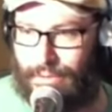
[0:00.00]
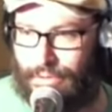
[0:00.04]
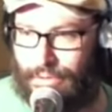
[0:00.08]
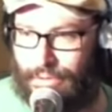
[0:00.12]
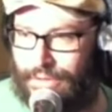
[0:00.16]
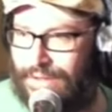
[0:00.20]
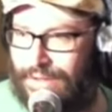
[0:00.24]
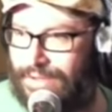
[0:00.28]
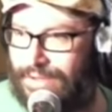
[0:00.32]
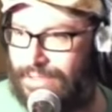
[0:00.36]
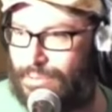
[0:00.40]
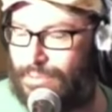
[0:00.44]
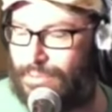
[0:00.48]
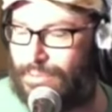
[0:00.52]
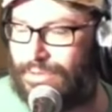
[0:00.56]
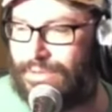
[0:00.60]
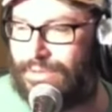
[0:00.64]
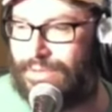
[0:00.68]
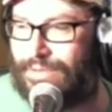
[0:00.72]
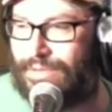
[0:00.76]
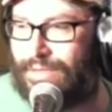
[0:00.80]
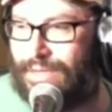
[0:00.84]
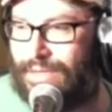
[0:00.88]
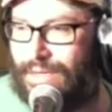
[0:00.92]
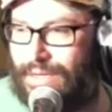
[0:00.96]
things, but
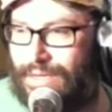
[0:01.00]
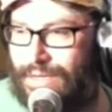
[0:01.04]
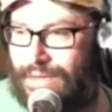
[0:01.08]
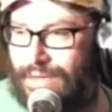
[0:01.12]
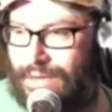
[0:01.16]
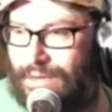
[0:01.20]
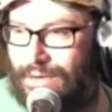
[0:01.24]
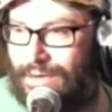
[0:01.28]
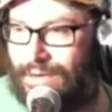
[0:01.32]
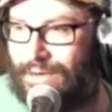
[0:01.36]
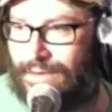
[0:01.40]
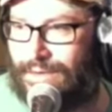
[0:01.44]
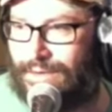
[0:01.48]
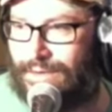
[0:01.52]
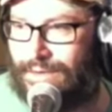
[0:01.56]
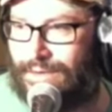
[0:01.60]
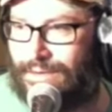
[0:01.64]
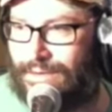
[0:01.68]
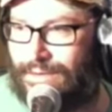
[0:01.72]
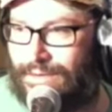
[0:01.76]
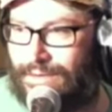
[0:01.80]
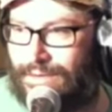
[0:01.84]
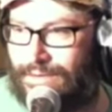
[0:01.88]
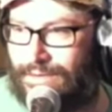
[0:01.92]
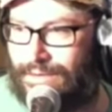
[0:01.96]

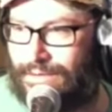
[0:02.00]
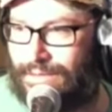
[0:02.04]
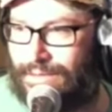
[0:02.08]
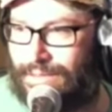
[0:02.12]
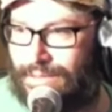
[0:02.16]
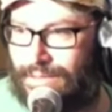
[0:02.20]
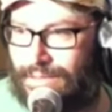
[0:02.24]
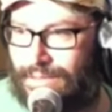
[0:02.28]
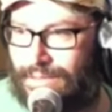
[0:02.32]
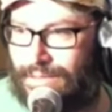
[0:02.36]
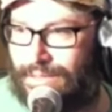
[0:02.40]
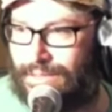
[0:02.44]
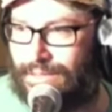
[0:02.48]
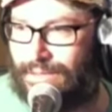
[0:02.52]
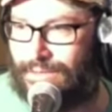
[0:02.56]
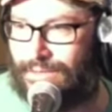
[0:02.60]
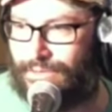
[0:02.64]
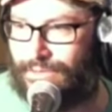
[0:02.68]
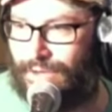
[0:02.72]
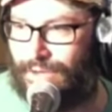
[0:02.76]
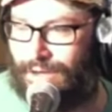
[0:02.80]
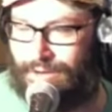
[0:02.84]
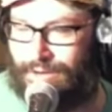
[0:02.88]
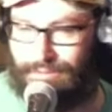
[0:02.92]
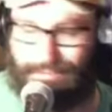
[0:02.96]
uh,
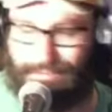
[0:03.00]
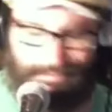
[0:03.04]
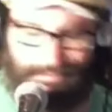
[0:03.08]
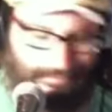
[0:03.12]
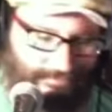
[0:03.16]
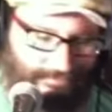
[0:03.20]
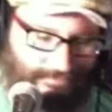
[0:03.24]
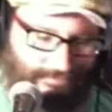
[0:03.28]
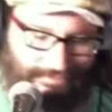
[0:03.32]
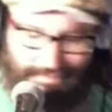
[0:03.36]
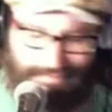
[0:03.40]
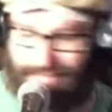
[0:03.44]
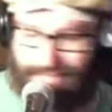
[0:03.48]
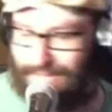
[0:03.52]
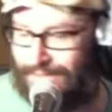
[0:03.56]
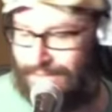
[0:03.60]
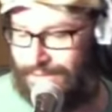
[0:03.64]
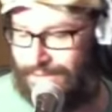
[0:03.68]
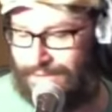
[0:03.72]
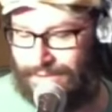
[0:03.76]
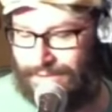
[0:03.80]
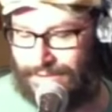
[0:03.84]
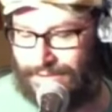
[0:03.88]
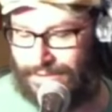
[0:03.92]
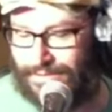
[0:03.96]
no,
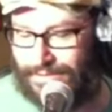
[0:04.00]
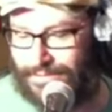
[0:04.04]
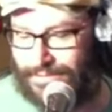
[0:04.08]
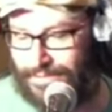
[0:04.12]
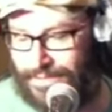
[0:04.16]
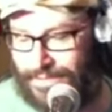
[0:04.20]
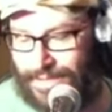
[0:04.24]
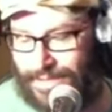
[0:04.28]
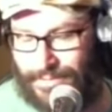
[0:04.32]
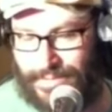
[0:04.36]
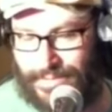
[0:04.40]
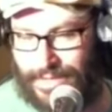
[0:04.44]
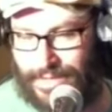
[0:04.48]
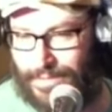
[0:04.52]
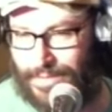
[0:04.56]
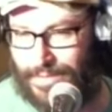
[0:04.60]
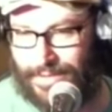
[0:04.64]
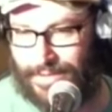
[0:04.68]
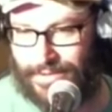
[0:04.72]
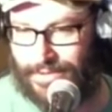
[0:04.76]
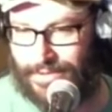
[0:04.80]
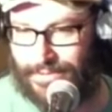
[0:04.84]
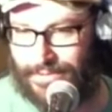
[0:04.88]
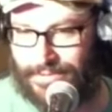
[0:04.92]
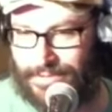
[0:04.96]
you know. I'm, yeah, I don't
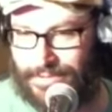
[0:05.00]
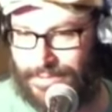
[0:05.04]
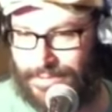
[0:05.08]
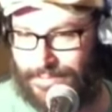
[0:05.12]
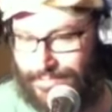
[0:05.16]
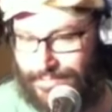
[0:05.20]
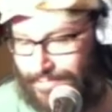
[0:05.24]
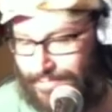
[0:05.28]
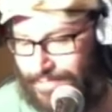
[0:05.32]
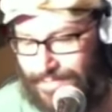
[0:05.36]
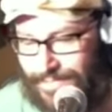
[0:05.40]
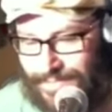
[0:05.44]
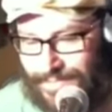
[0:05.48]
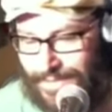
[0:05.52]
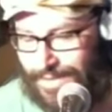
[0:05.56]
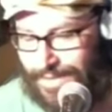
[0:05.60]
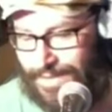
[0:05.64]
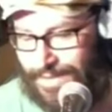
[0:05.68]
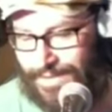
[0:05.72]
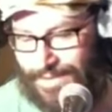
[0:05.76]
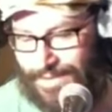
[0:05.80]
blame. Yeah, there's no reason to